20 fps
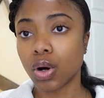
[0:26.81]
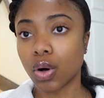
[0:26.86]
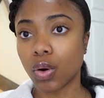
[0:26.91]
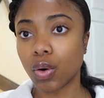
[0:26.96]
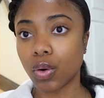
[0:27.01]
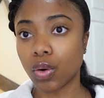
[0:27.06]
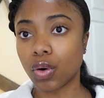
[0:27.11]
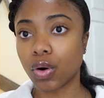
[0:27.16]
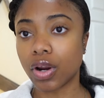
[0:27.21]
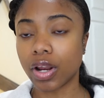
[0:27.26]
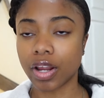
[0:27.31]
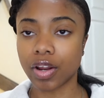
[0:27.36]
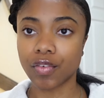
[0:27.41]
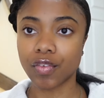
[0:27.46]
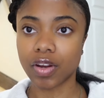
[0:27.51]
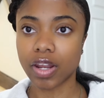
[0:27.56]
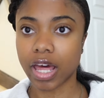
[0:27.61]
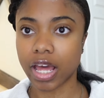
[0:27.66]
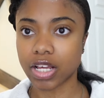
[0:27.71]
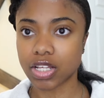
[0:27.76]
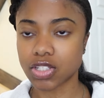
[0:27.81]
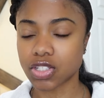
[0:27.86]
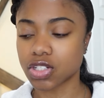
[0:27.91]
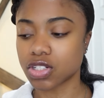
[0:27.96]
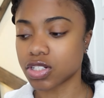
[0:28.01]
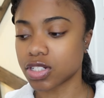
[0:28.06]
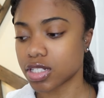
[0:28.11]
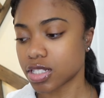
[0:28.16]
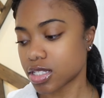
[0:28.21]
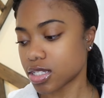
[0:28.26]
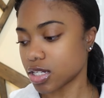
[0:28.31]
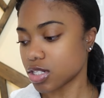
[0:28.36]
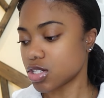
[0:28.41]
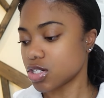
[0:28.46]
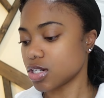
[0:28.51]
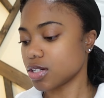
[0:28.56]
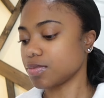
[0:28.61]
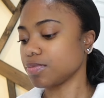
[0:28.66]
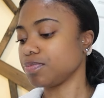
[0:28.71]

or a relaxer touch-up.